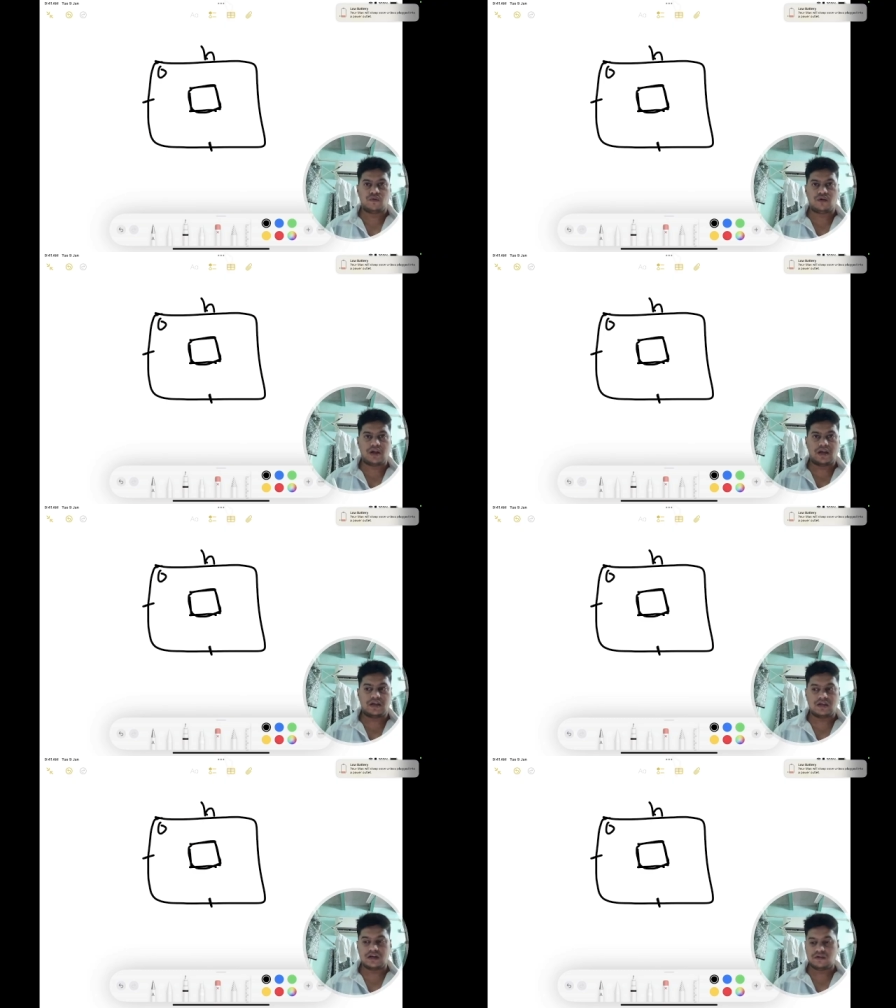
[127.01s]
And
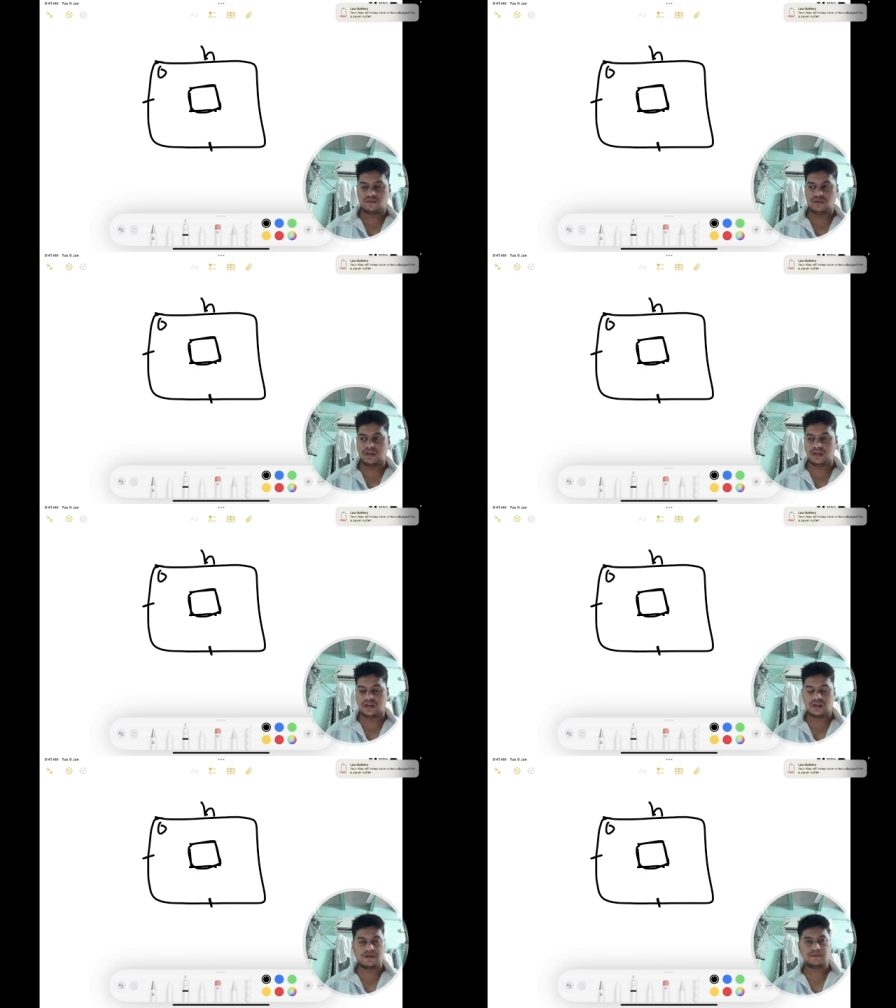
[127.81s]

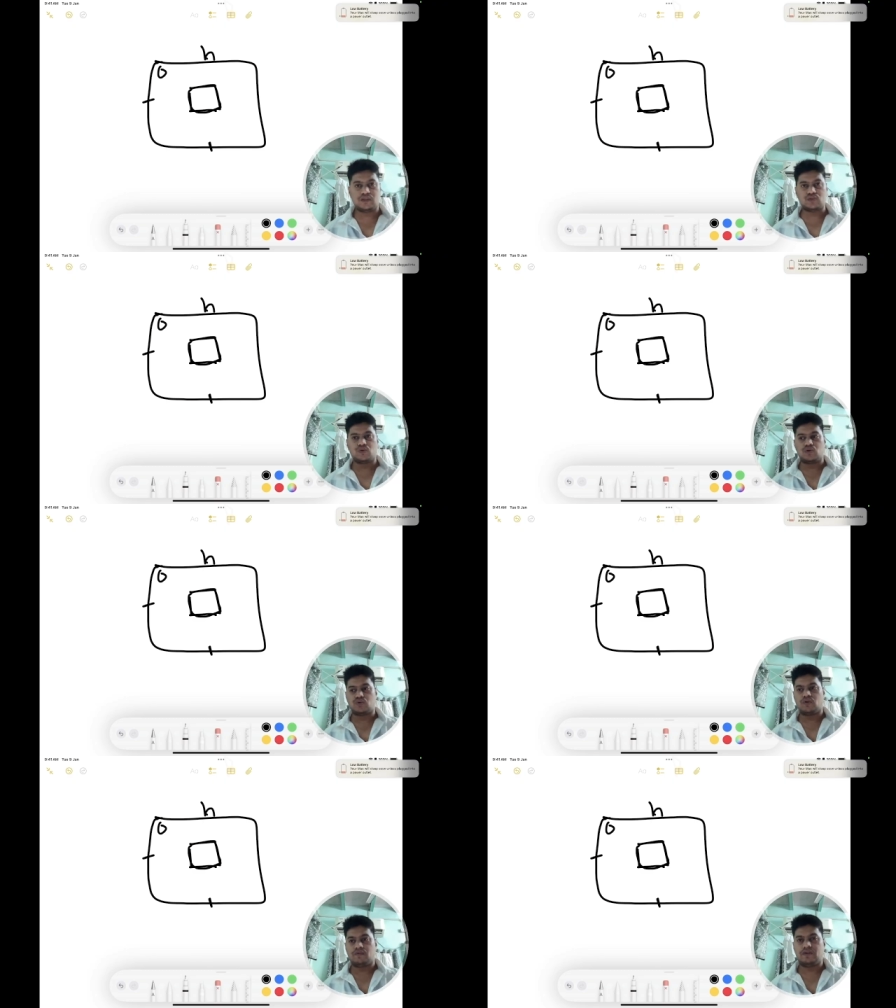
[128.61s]
we'll just go
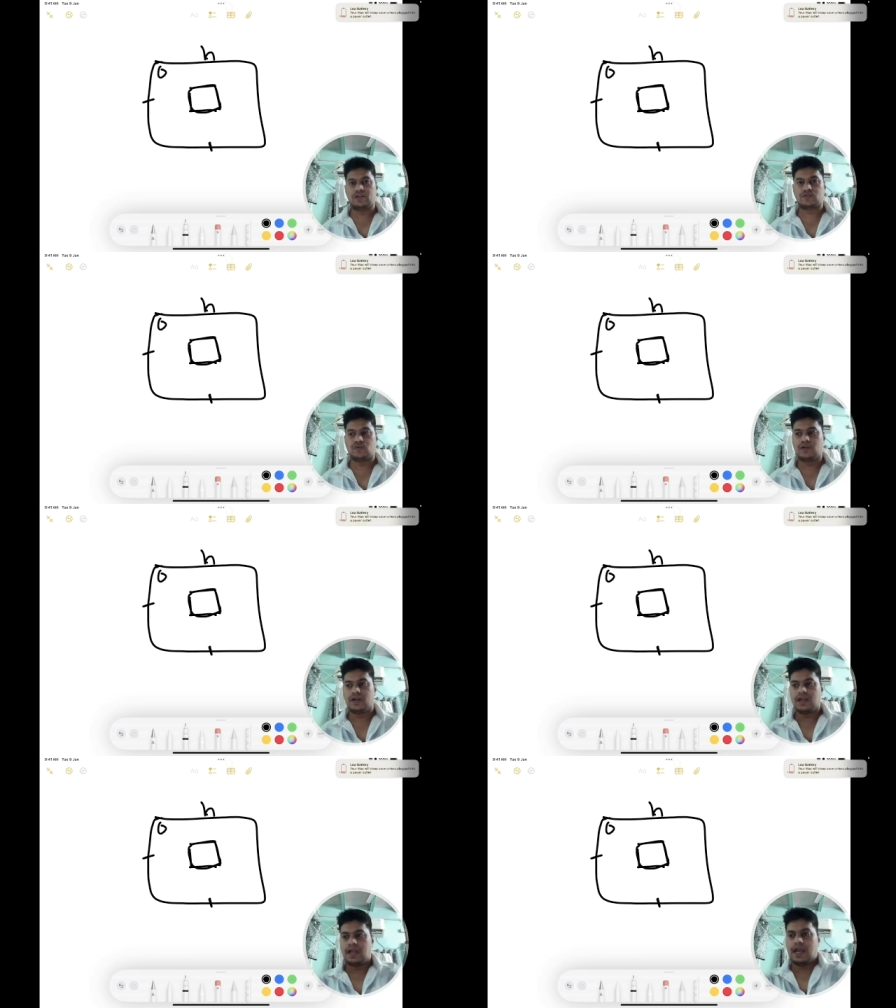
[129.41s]
to our VS Code
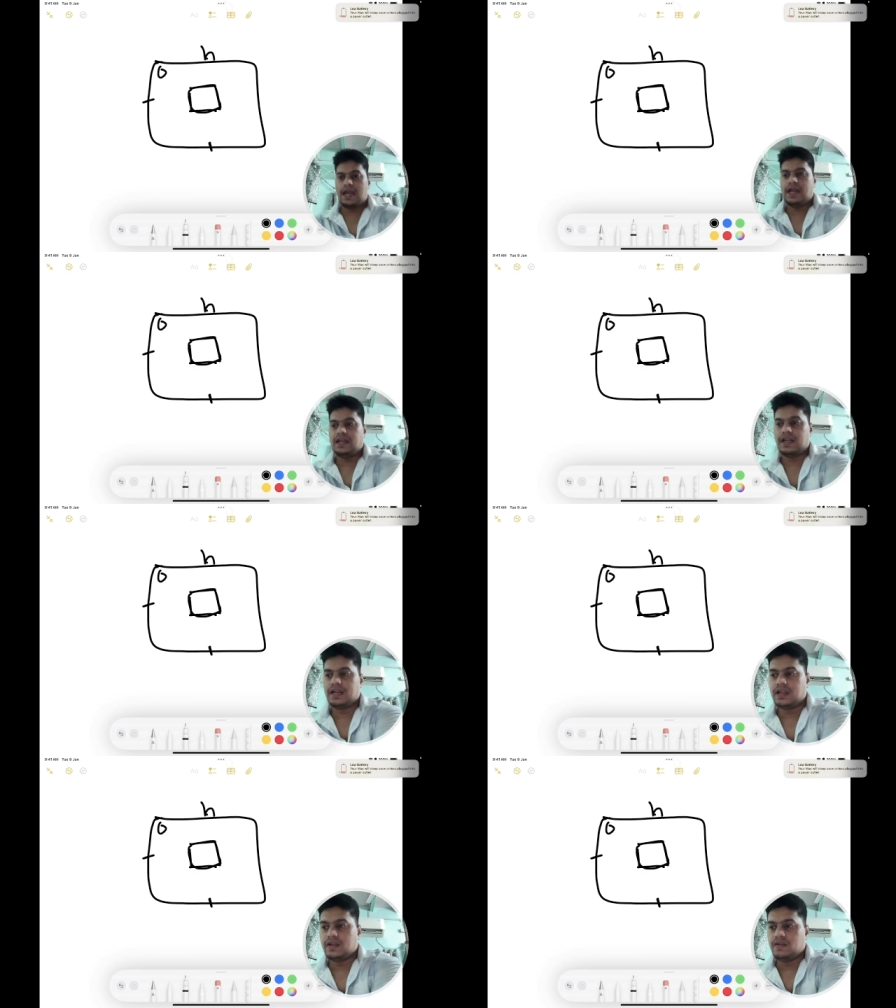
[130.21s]
and
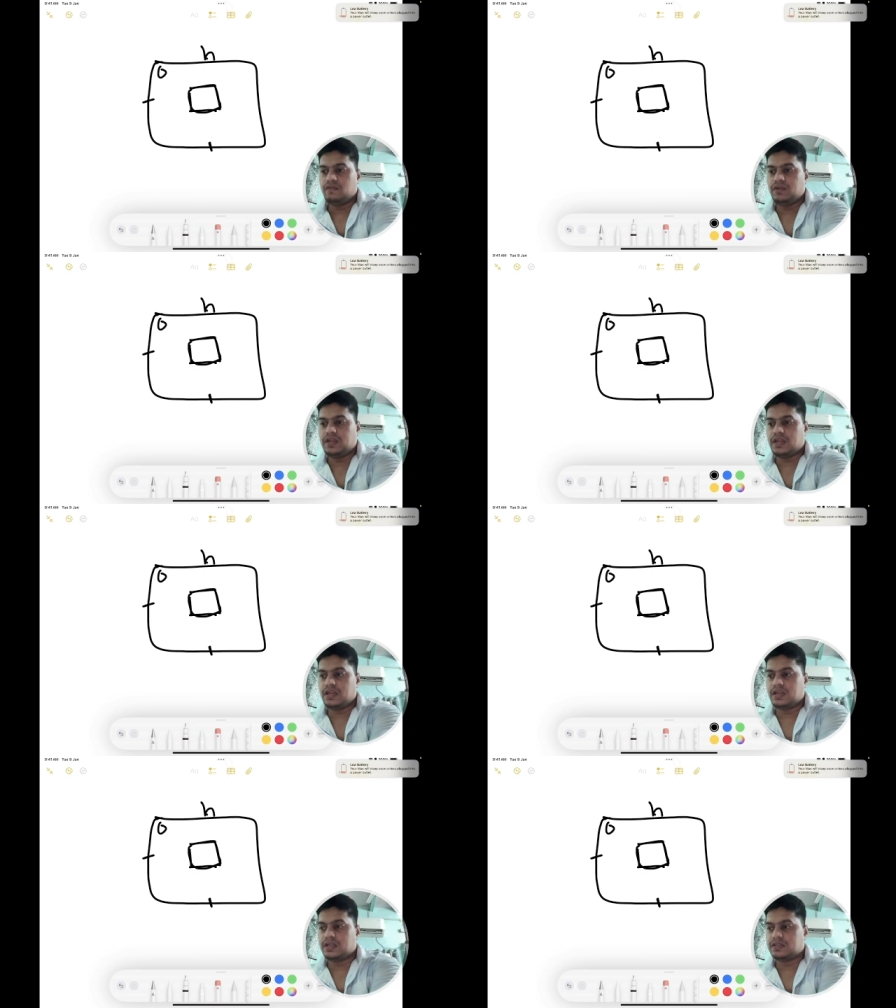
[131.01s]
we
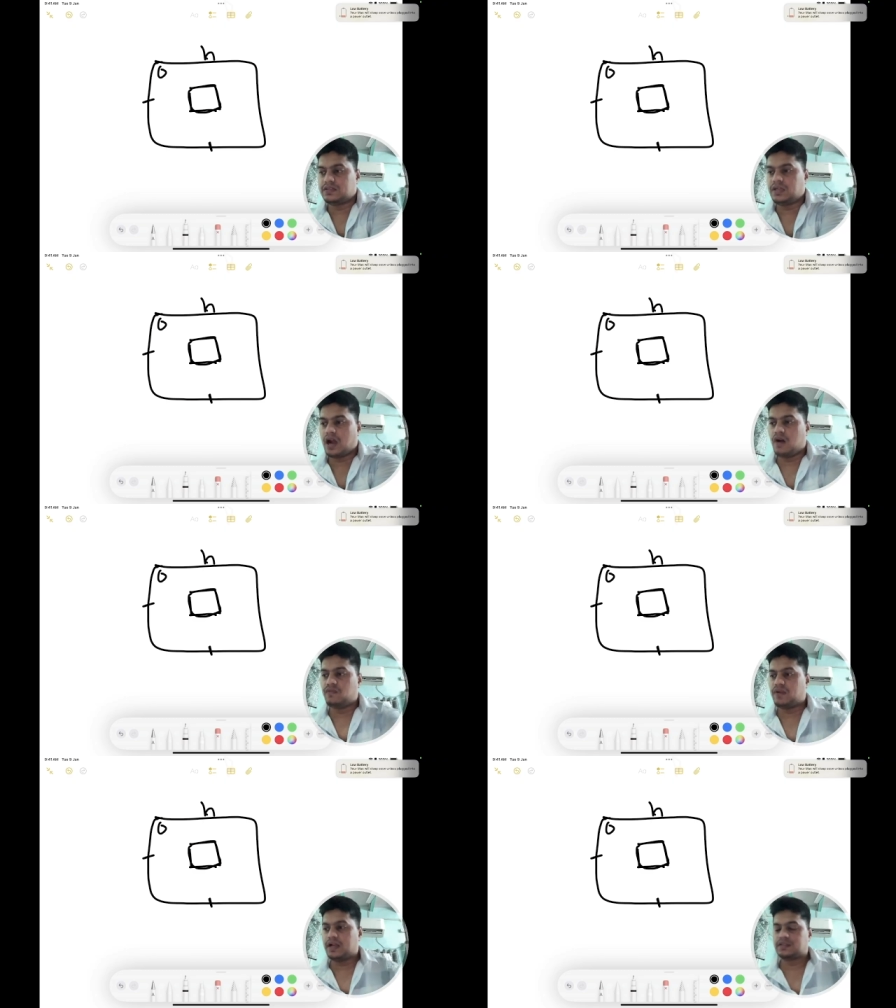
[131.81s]
can see how
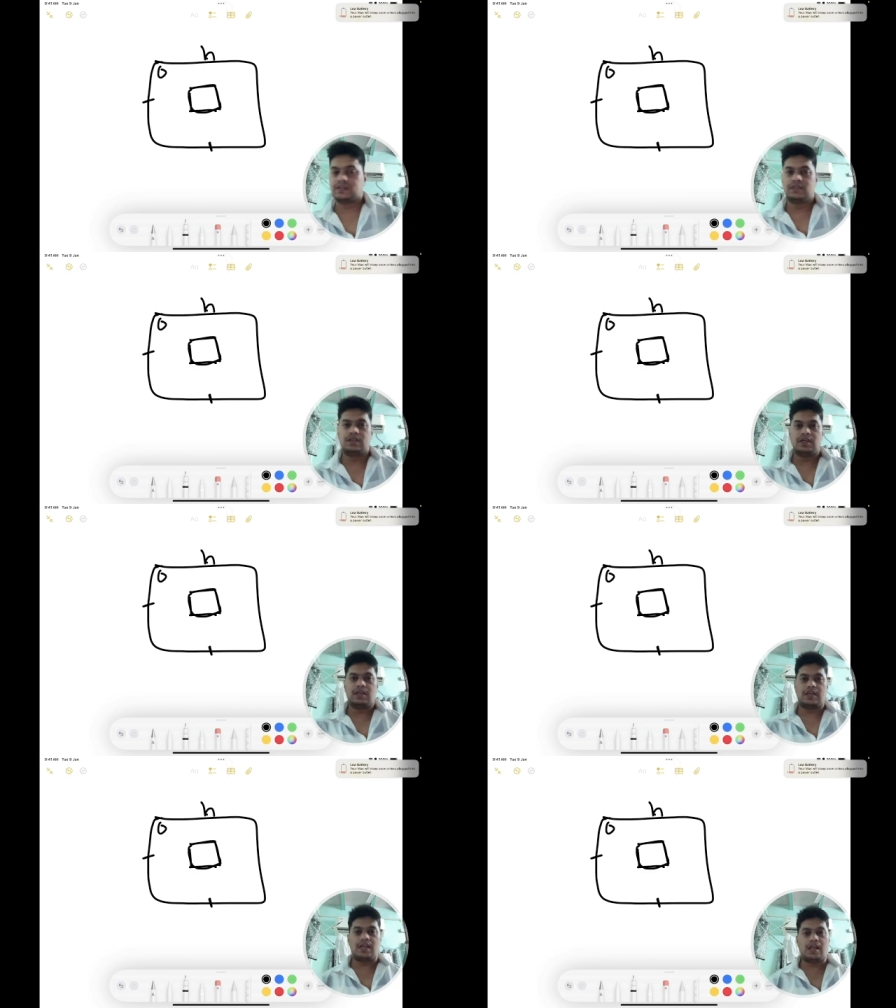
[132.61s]
Flex
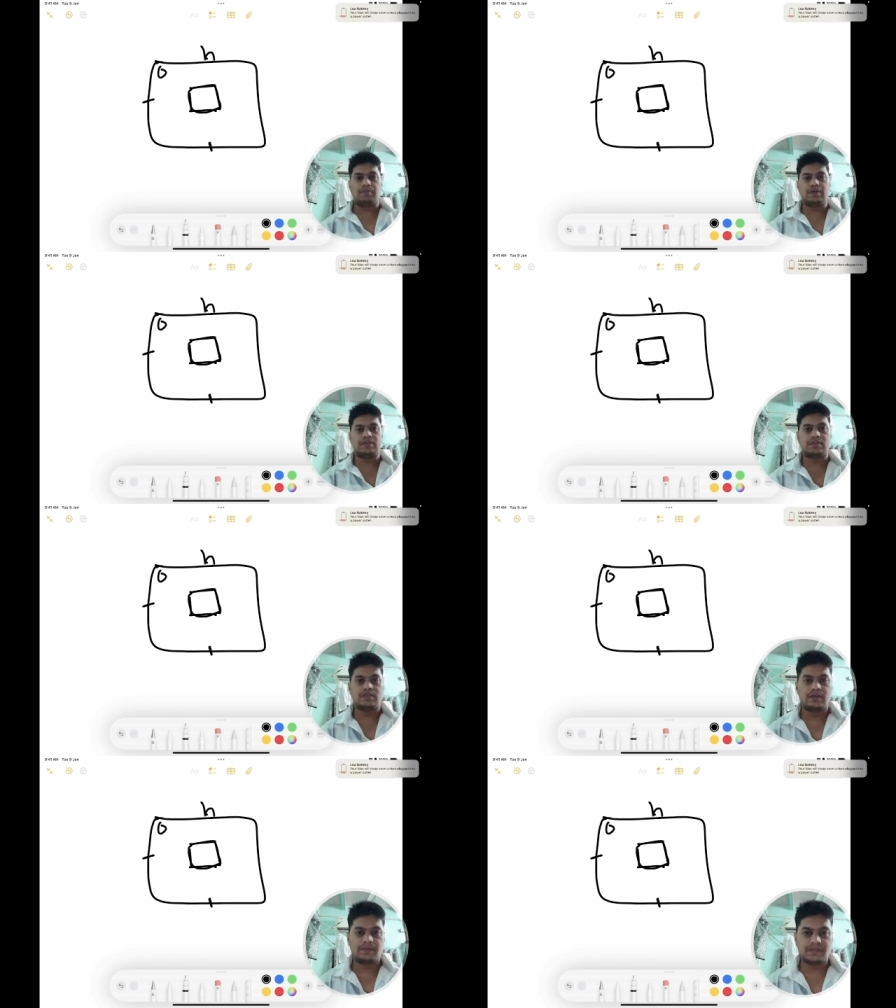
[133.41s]
can help us
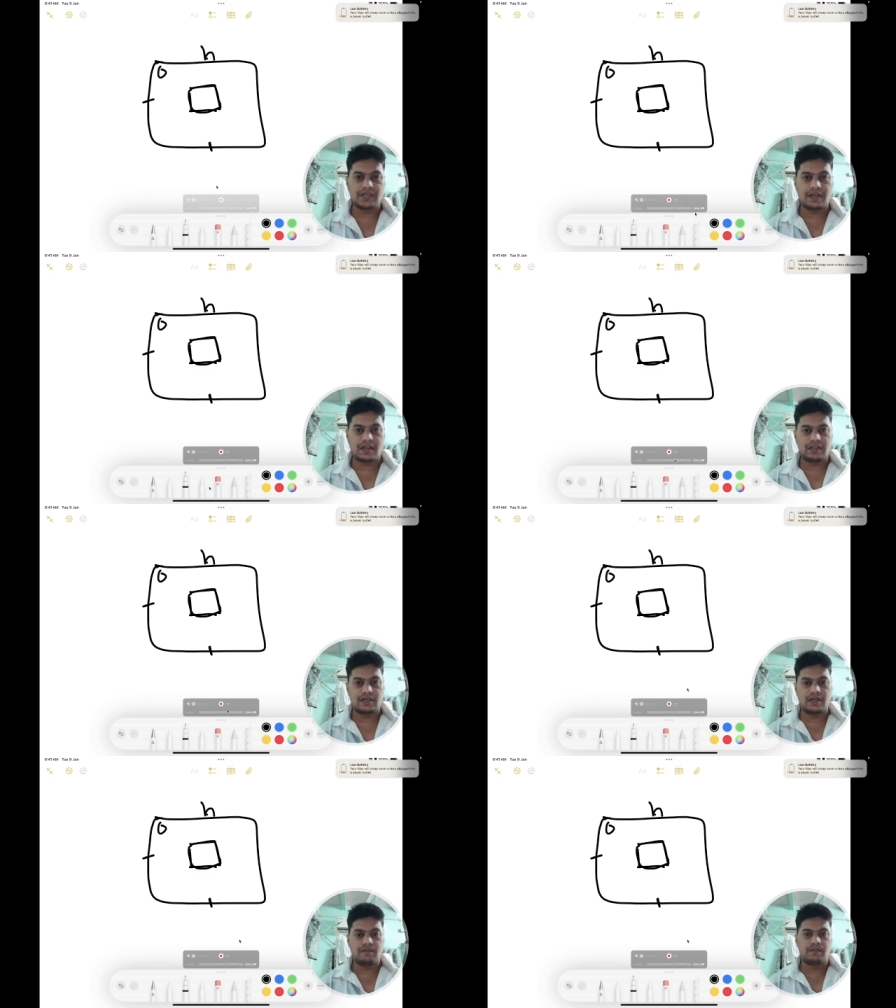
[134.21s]
centering the
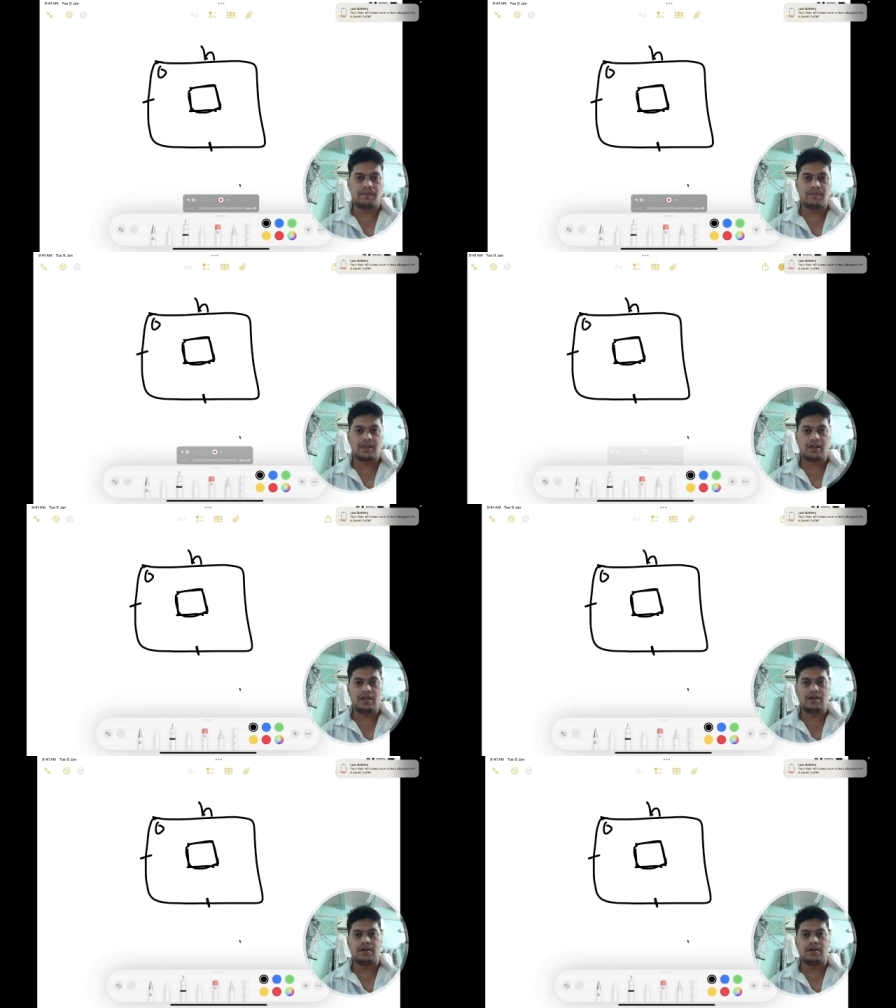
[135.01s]
div, right?